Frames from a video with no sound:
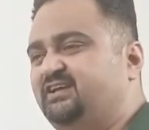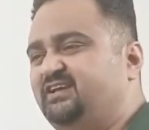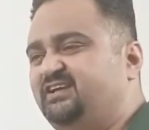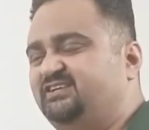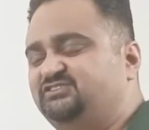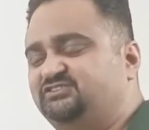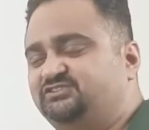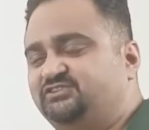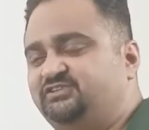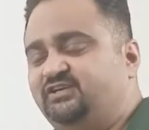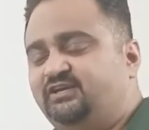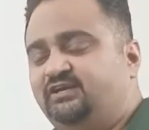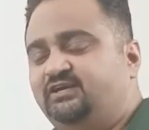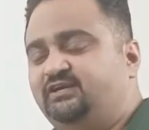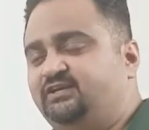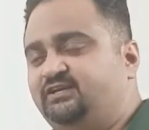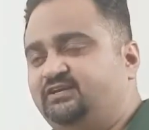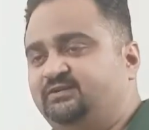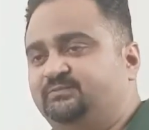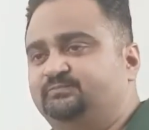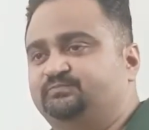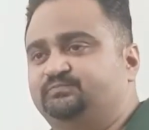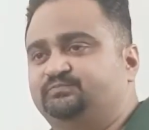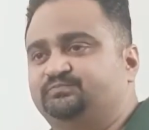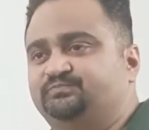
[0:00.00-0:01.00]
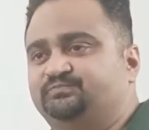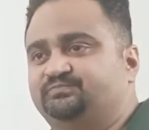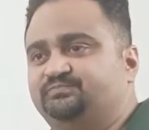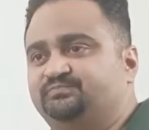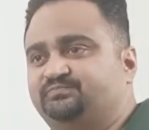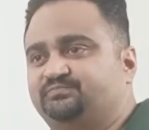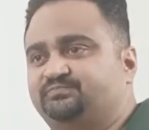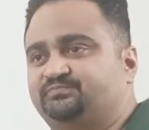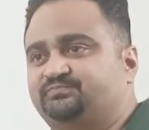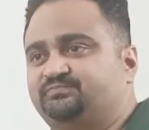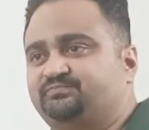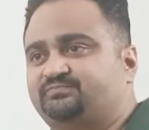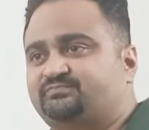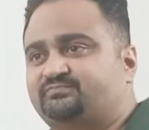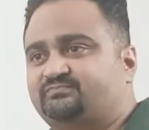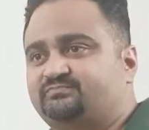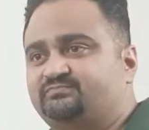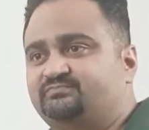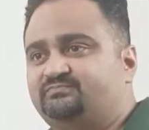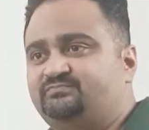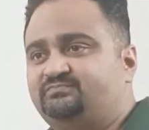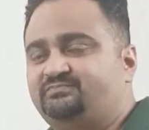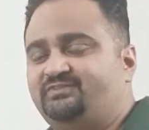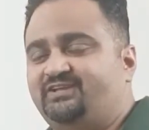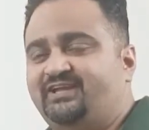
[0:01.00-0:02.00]
It's really,
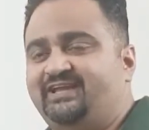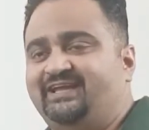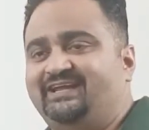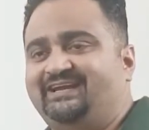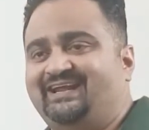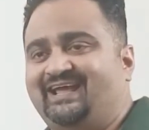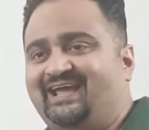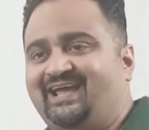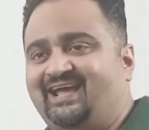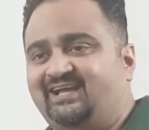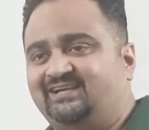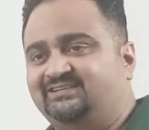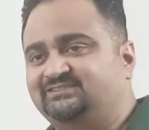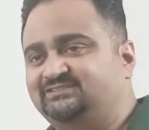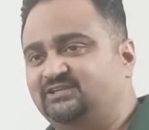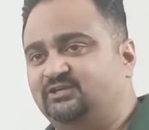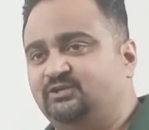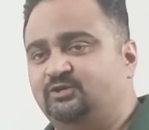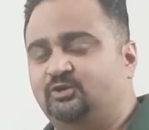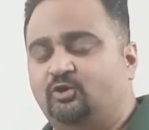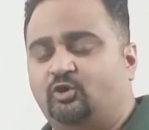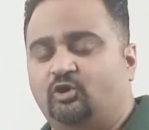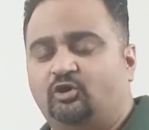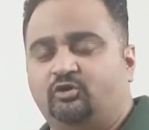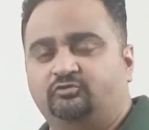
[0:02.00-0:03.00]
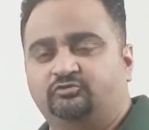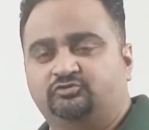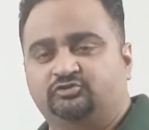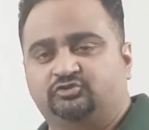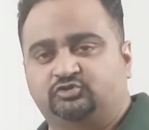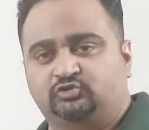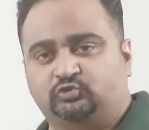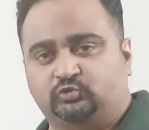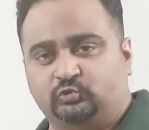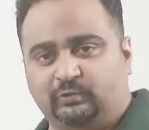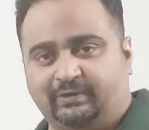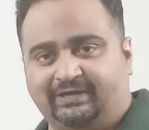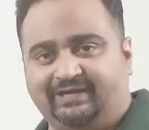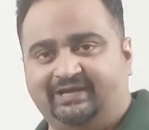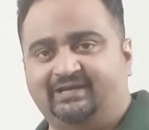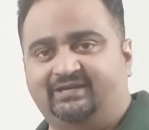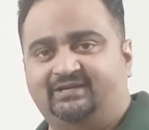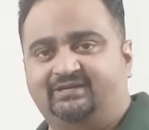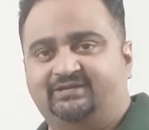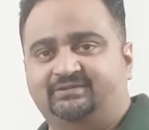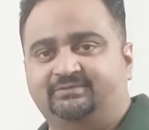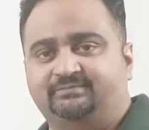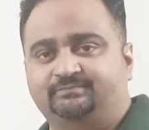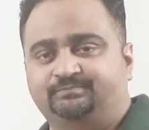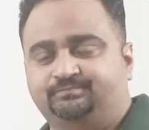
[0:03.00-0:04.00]
it has a lot of sweet,
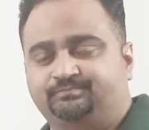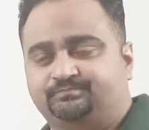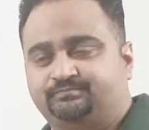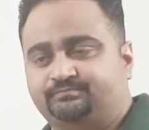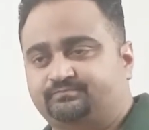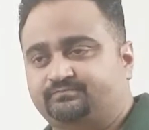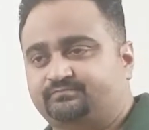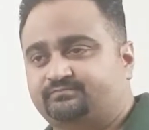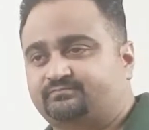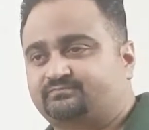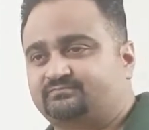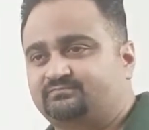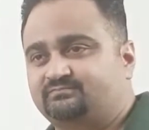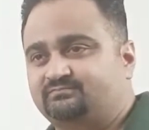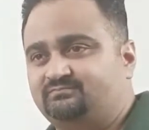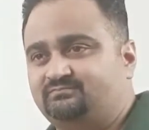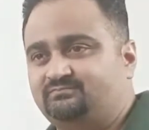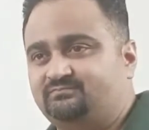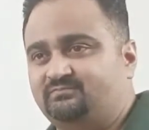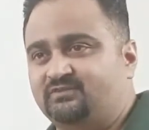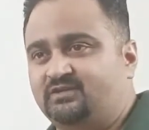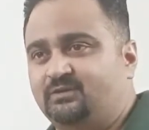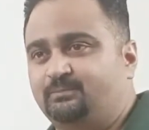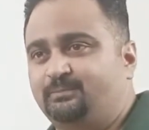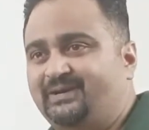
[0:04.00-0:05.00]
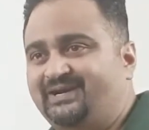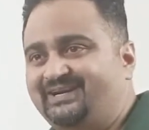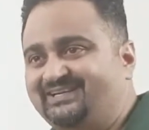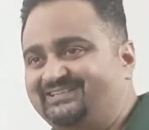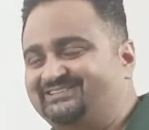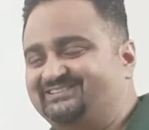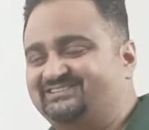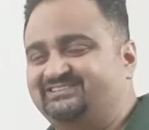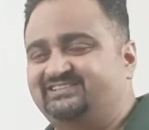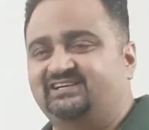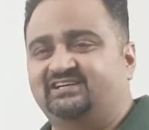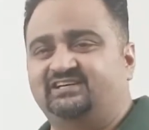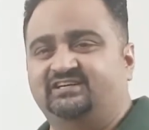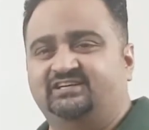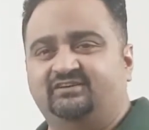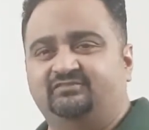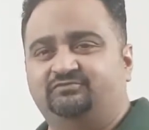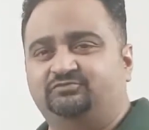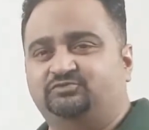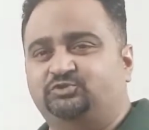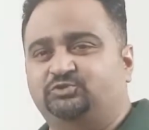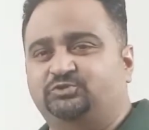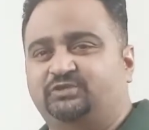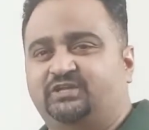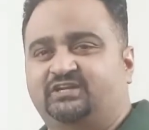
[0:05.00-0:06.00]
but it still
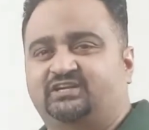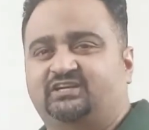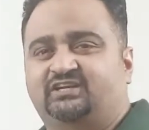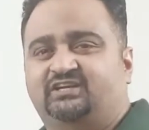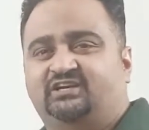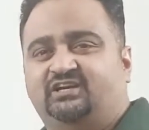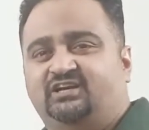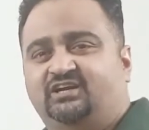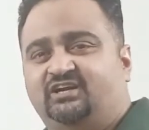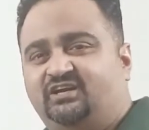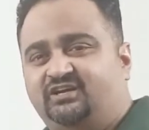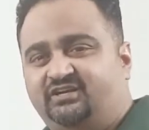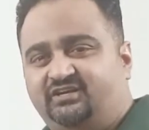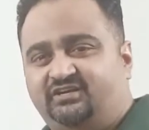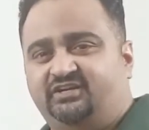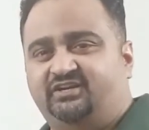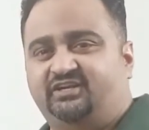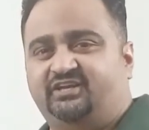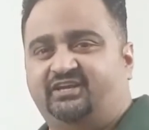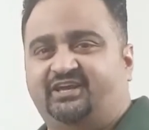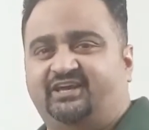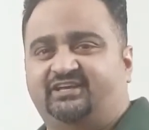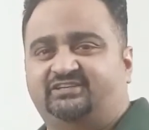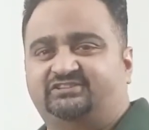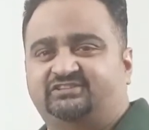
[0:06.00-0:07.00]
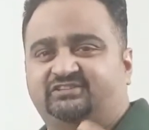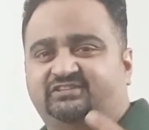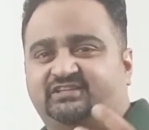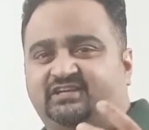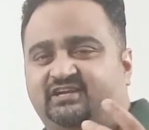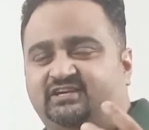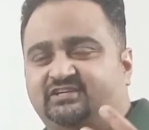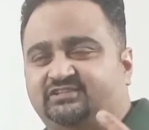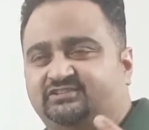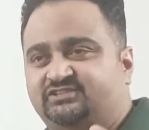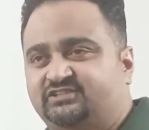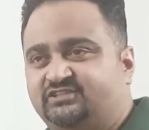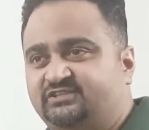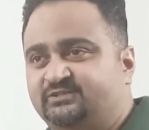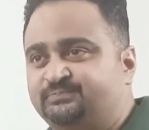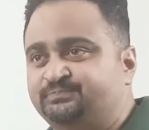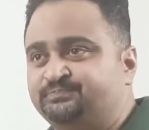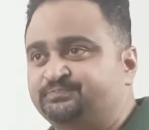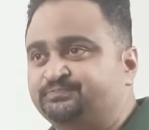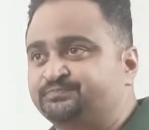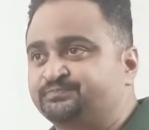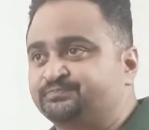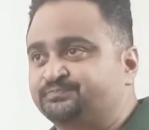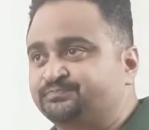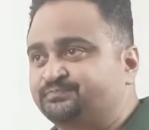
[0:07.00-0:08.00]
gives you that clear indication that it's
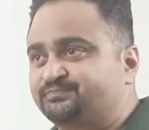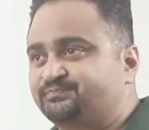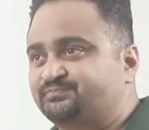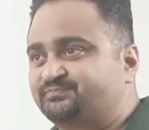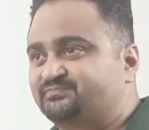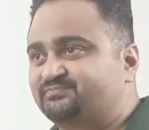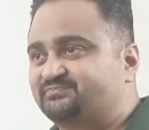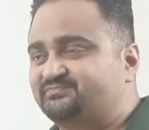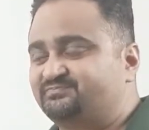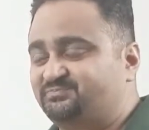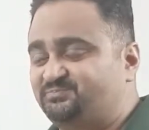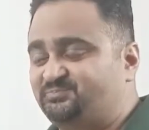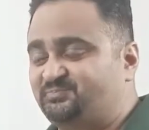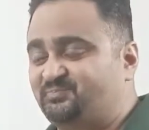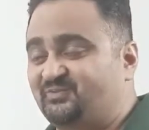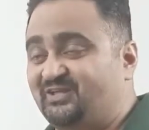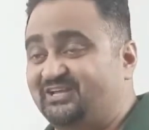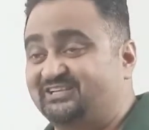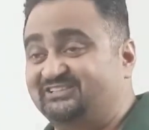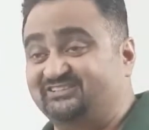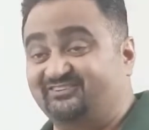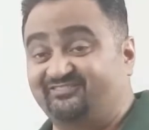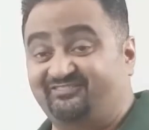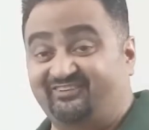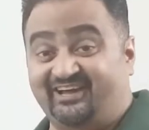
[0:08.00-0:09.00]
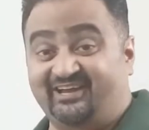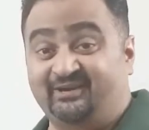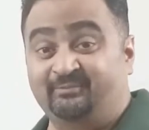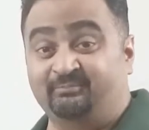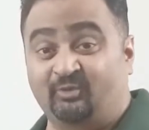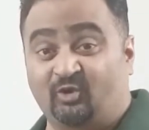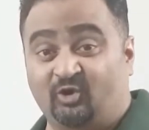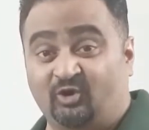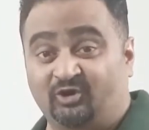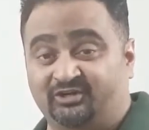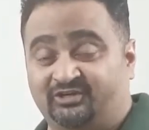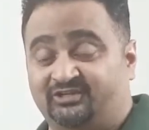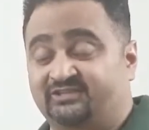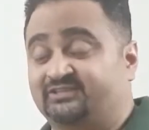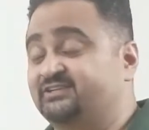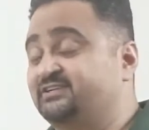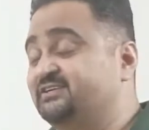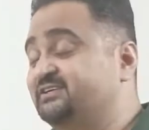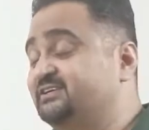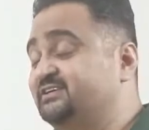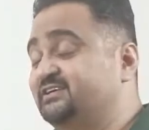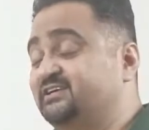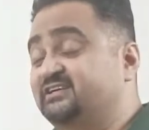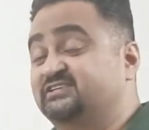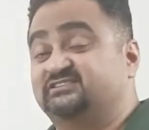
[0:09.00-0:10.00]
a fine malt.
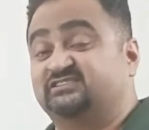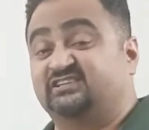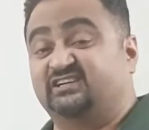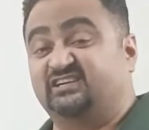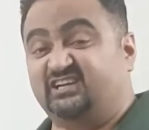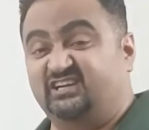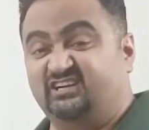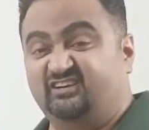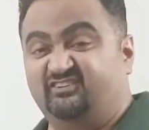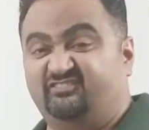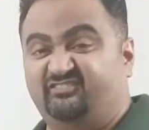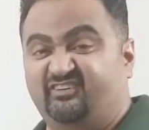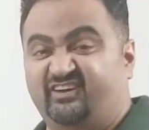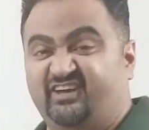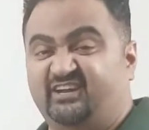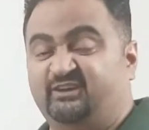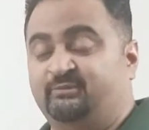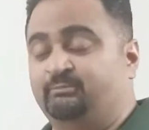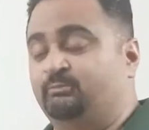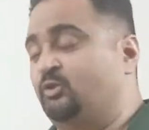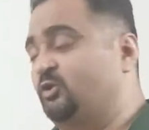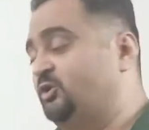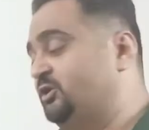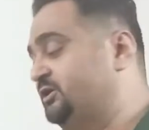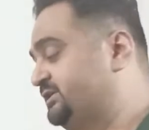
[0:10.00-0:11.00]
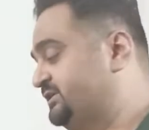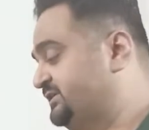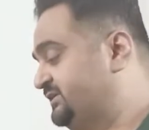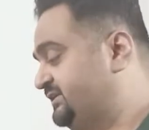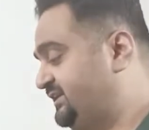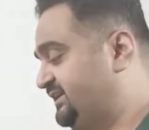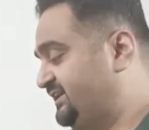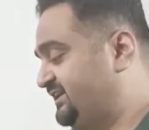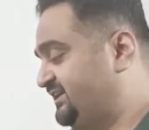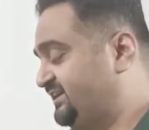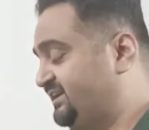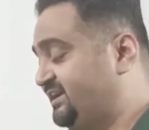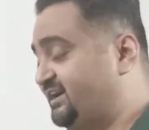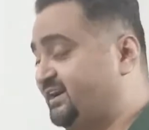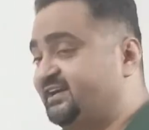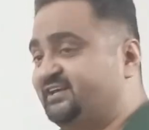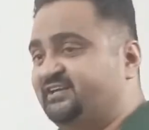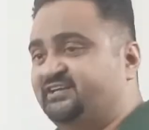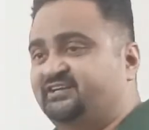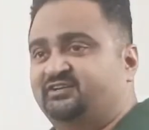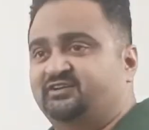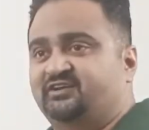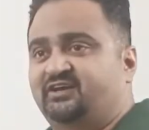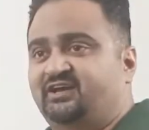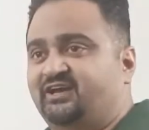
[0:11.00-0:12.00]
It's a really fine malt.
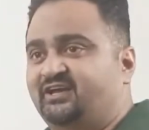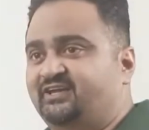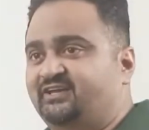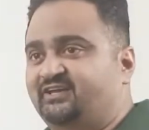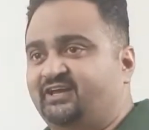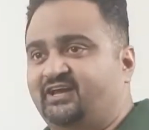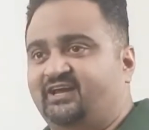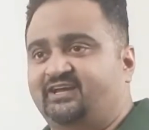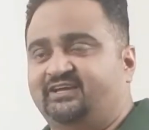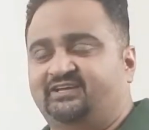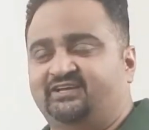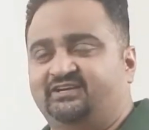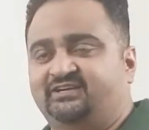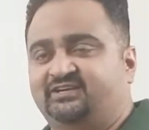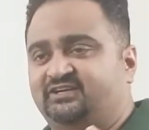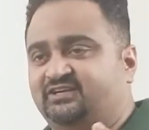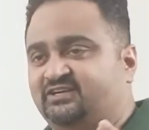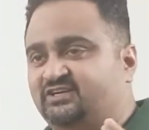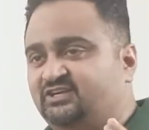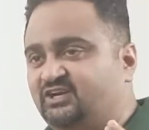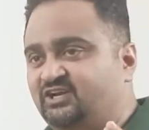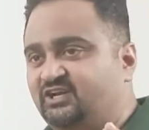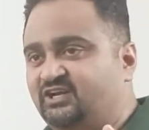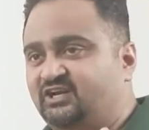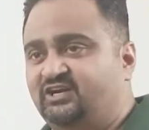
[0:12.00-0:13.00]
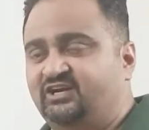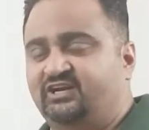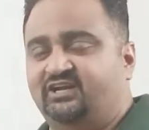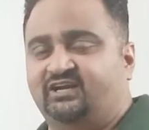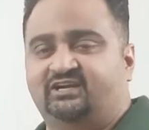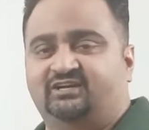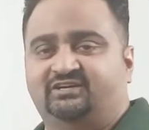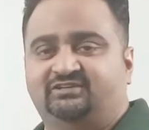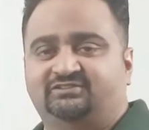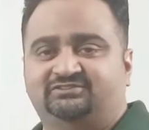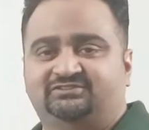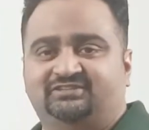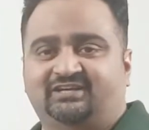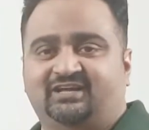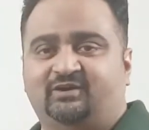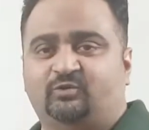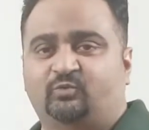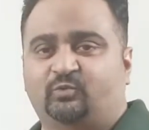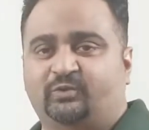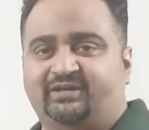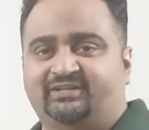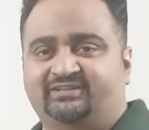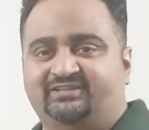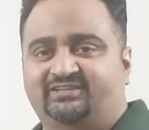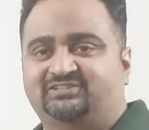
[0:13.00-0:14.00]
I can clearly
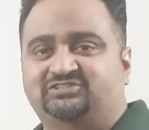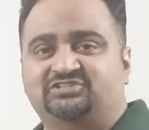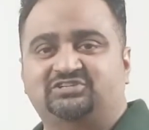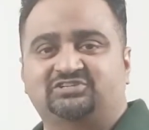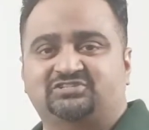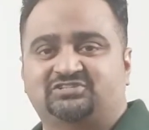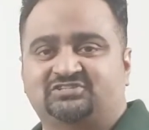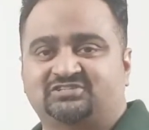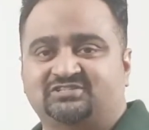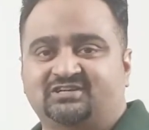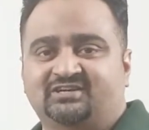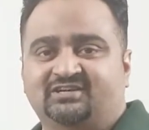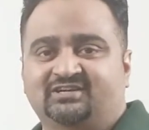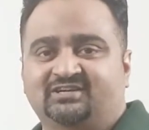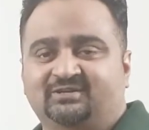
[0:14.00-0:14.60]
understand why this has